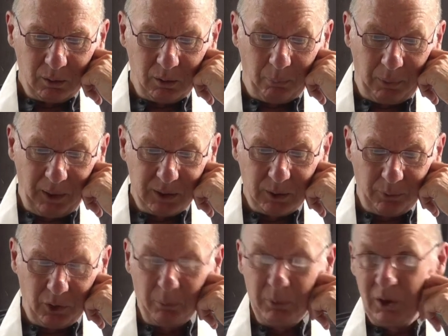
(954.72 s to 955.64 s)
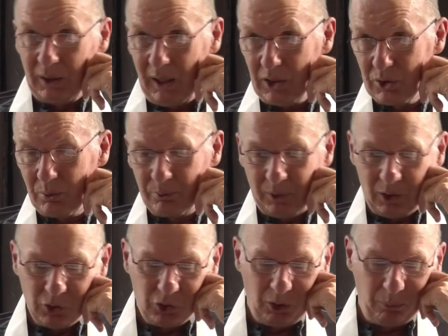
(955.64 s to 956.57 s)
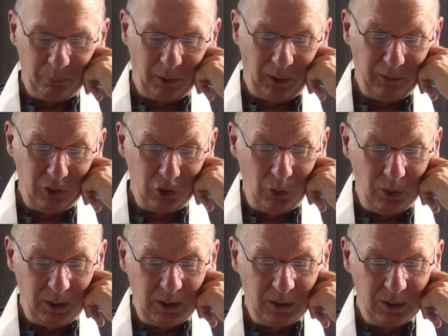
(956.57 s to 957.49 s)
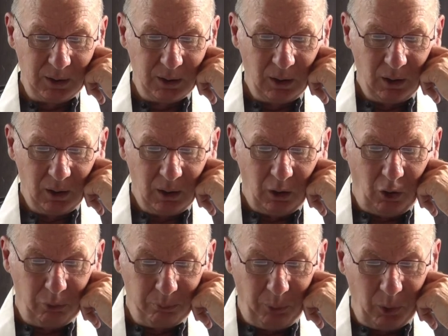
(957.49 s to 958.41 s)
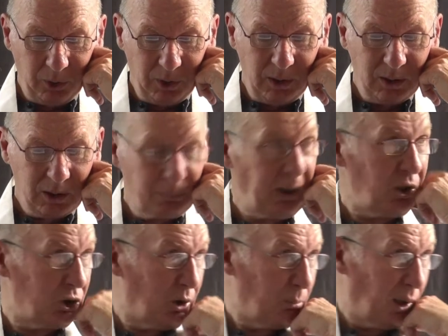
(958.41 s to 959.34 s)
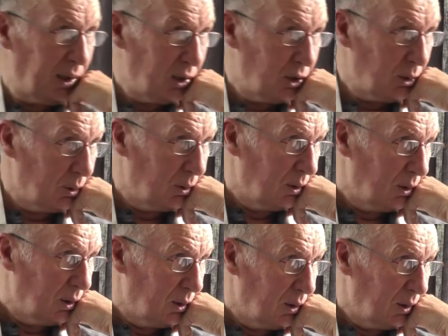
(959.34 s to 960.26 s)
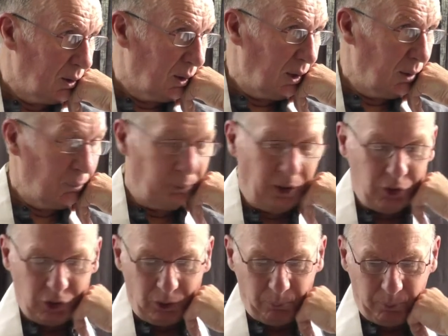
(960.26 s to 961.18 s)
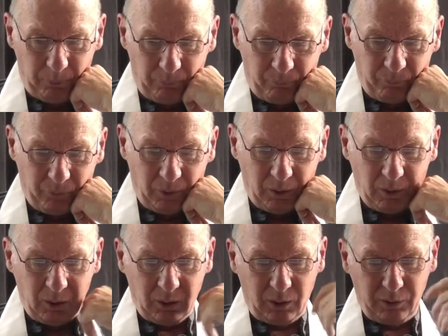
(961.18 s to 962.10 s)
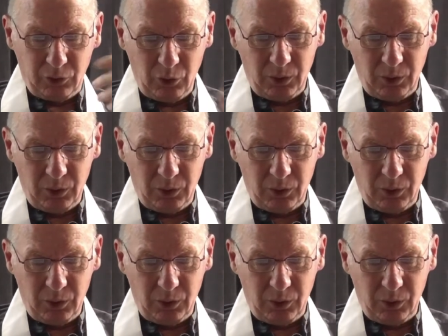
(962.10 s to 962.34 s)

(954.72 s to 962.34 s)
the place of communication and friendship, and the duties of body, speech and mind in friendship. And the